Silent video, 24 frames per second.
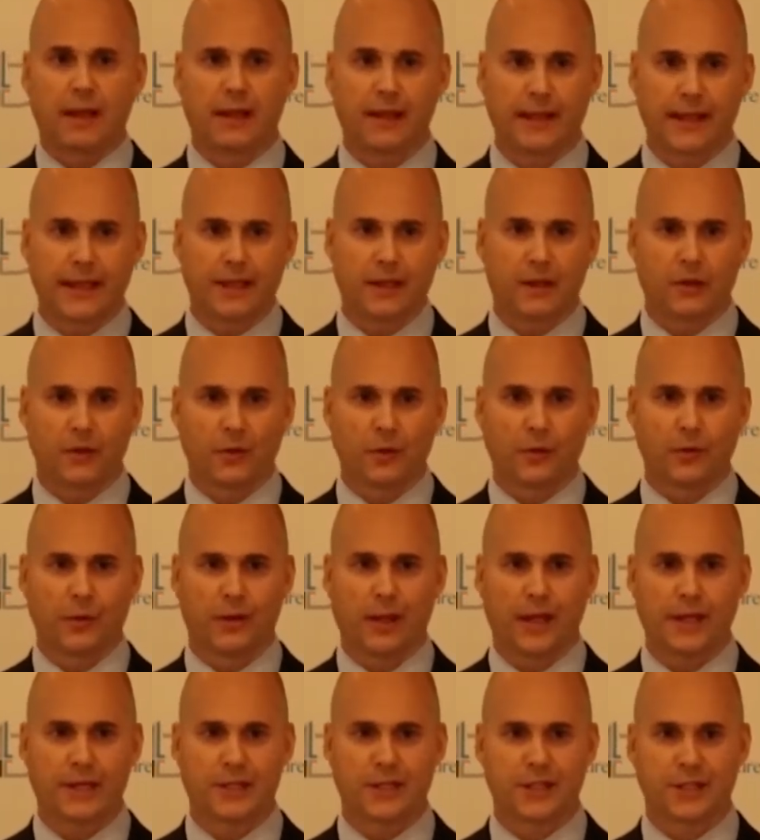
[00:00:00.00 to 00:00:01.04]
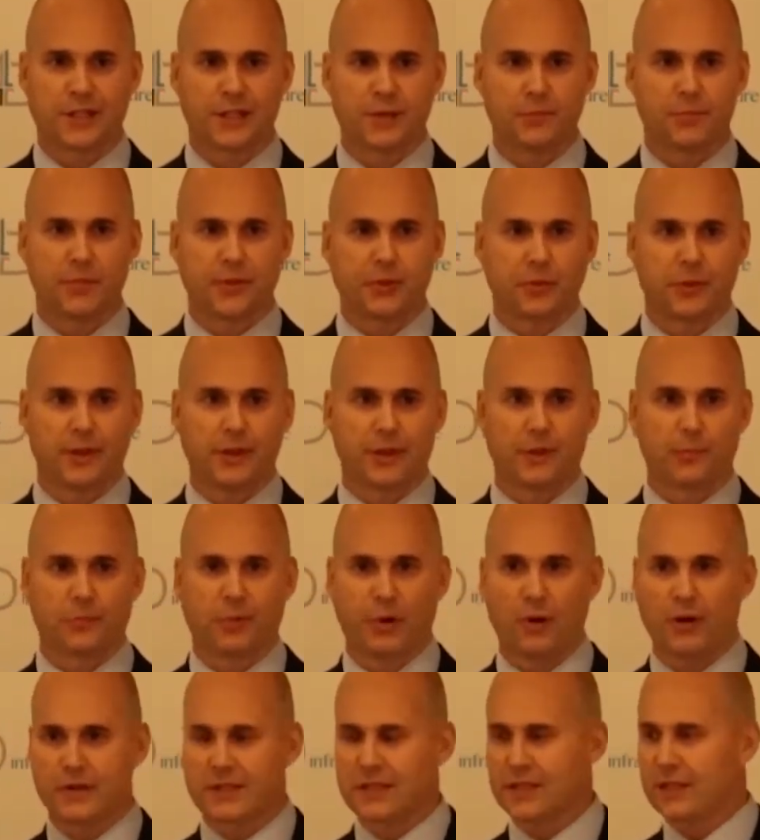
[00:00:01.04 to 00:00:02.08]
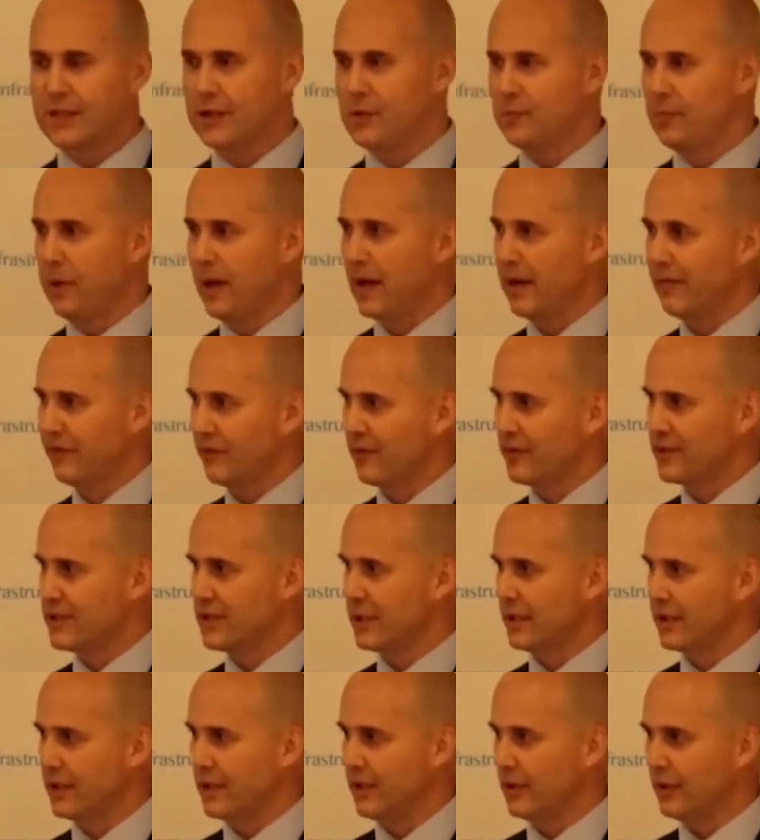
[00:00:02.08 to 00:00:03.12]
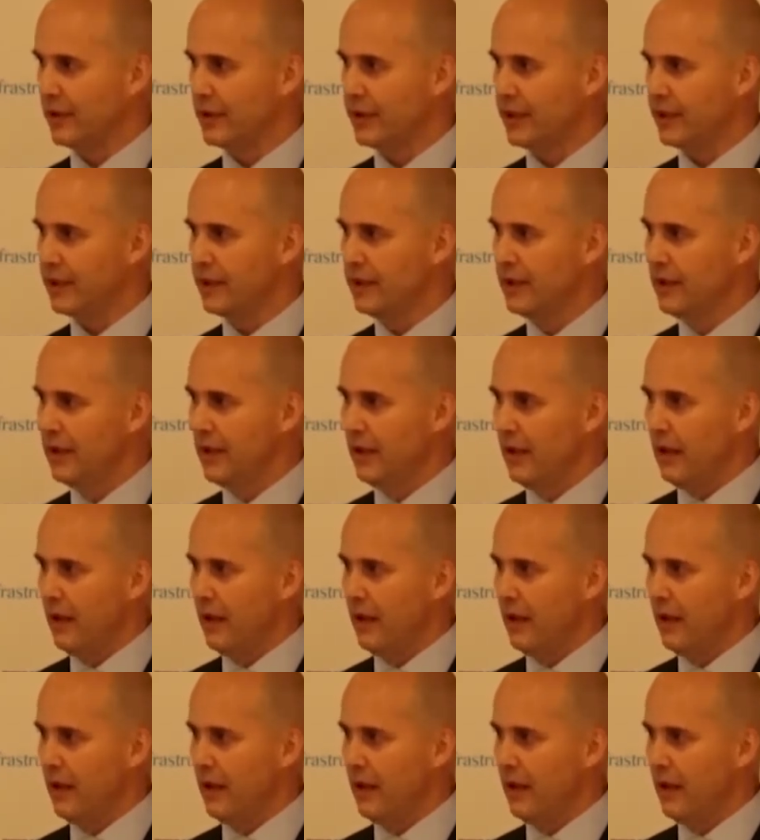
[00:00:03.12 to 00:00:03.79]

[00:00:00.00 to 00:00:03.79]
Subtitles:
a link or a relationship between the price that you pay for a security